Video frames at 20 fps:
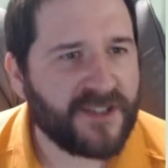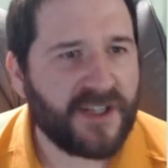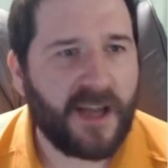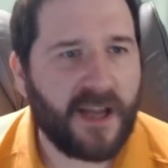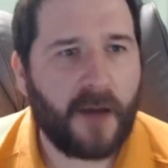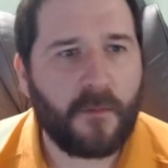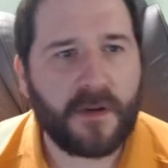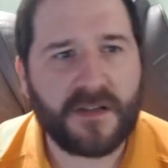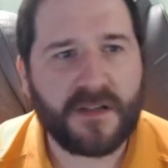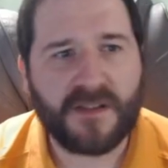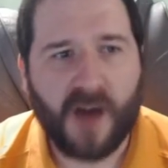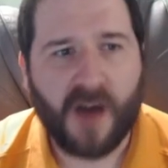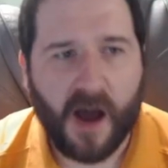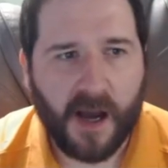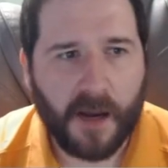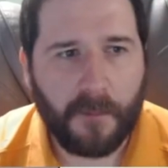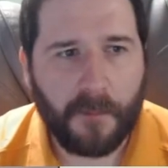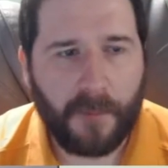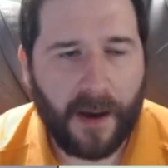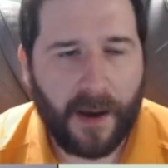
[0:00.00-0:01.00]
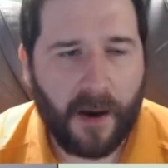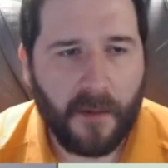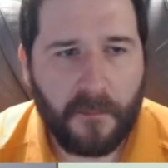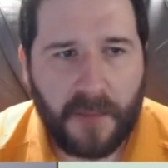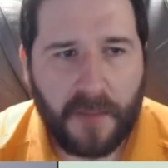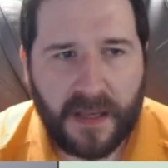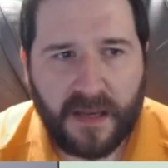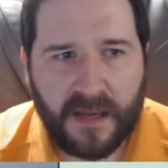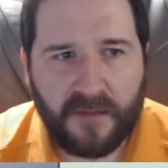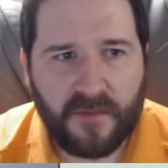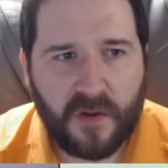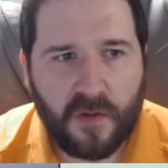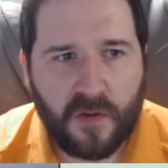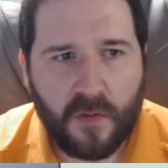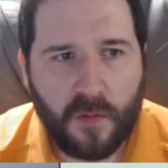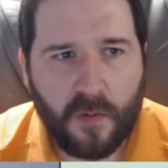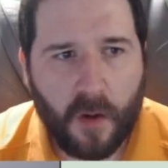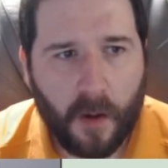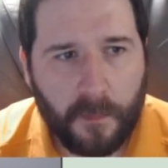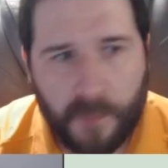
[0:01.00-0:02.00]
I want to talk about, many of
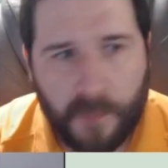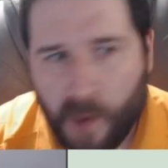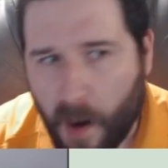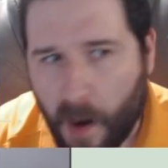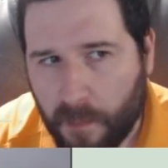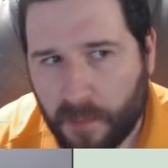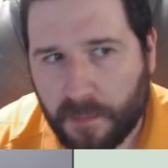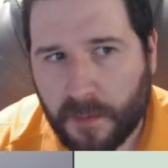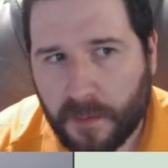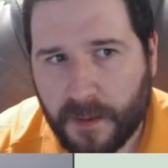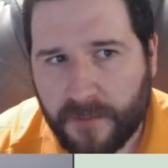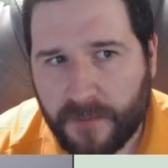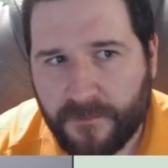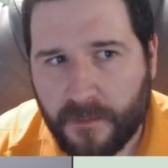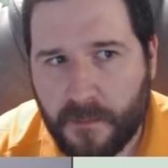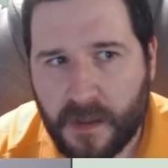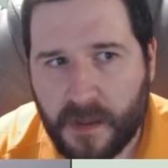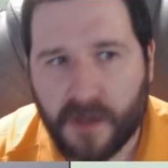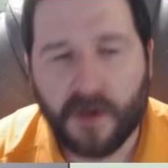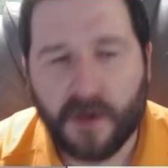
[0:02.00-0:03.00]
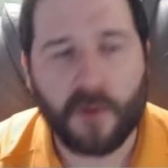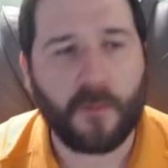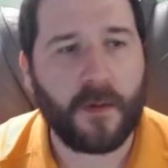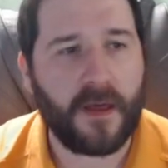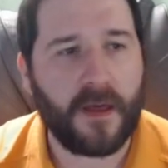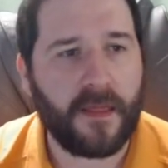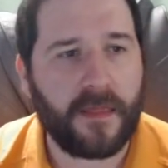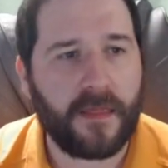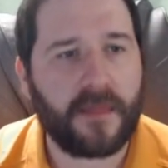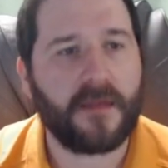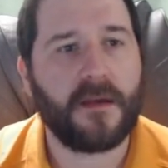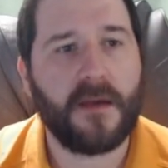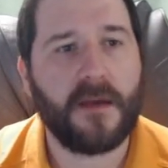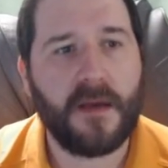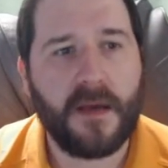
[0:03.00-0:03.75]
you are probably familiar with,